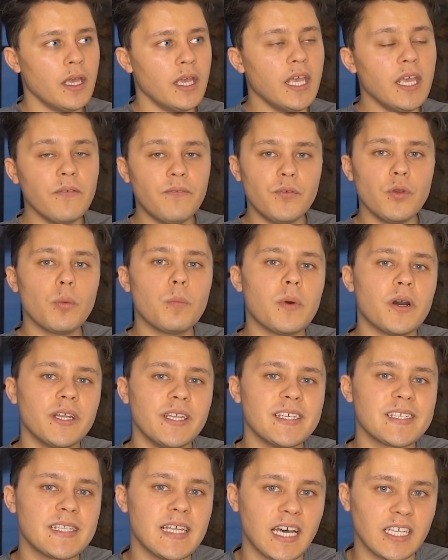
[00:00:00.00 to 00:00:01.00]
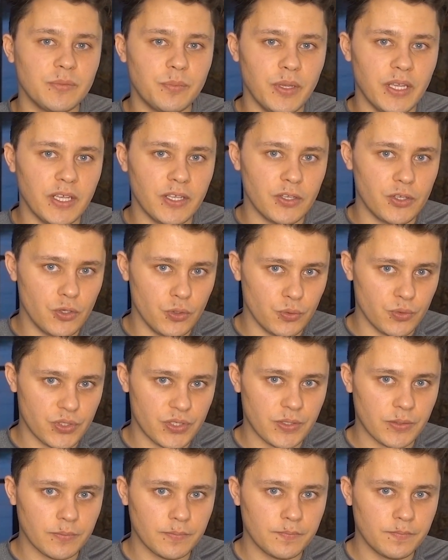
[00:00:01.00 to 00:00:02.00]
If your money is not being
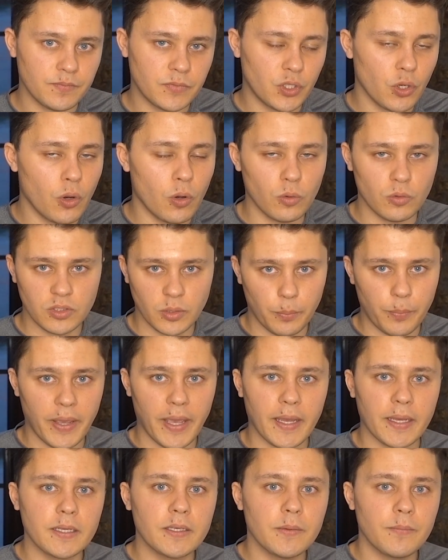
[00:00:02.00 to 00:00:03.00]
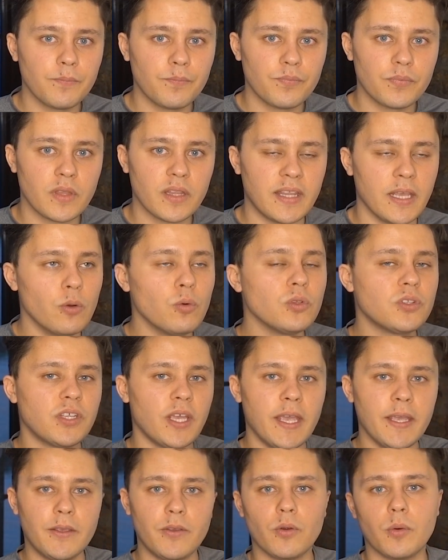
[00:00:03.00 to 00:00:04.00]
used to hold the peg, they will
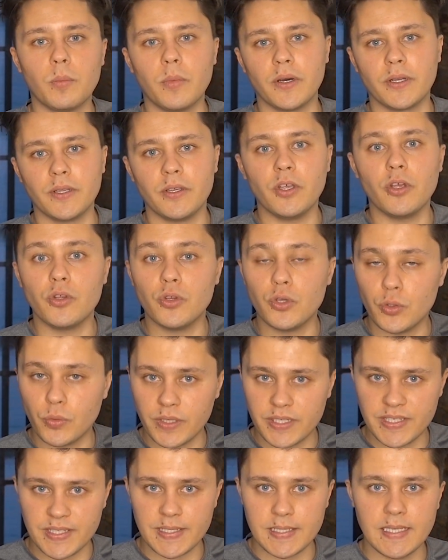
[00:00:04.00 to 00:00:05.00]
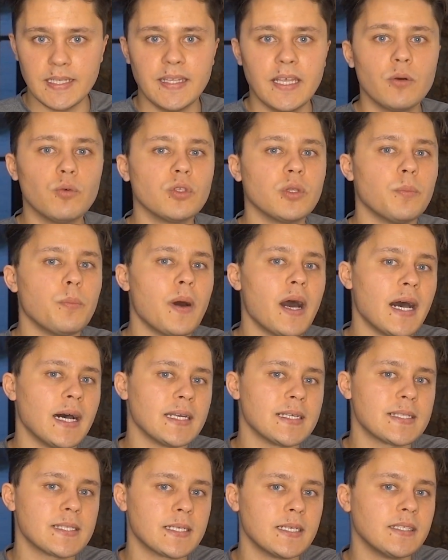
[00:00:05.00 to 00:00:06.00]
take your money, your UST, and they will
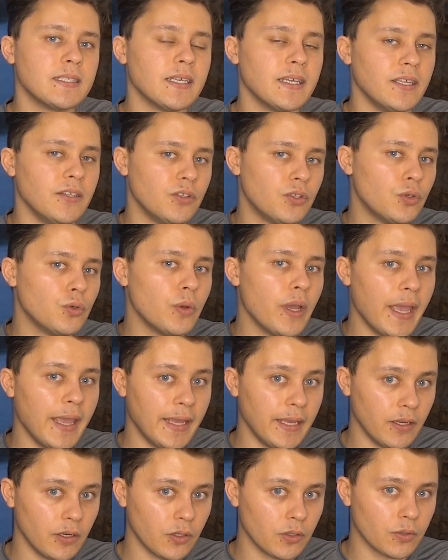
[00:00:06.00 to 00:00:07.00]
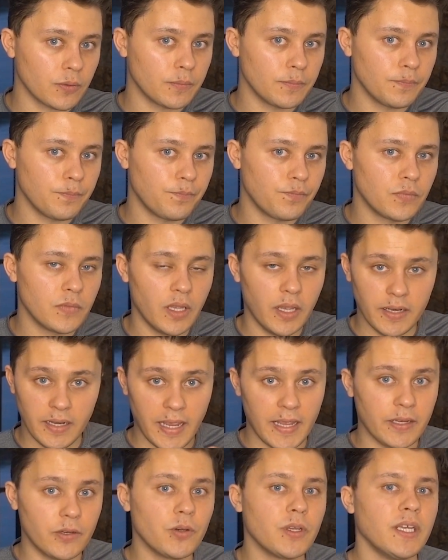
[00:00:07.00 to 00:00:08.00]
deposit it into Anchor. And
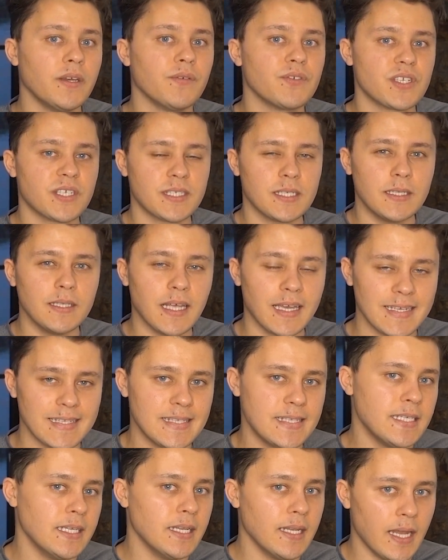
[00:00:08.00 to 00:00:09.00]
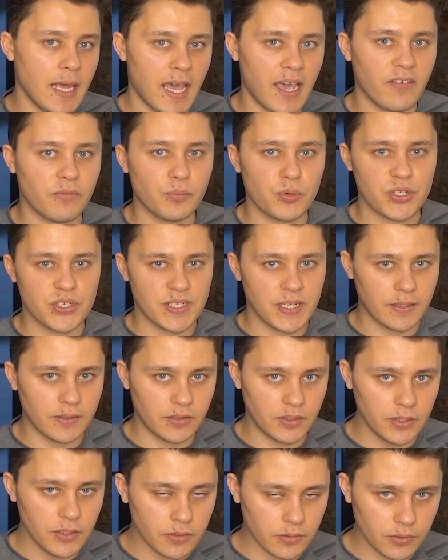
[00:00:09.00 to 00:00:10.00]
Anchor gives us a
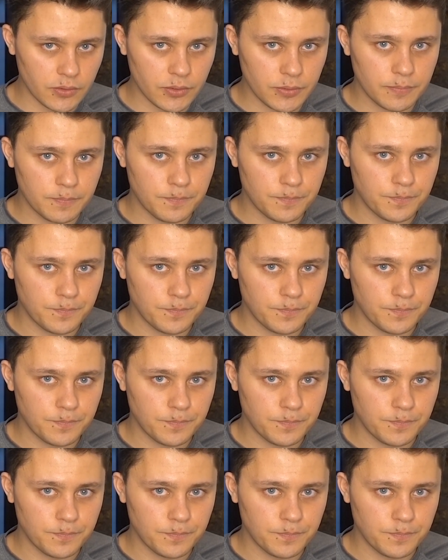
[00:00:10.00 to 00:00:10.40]
19.5% yield.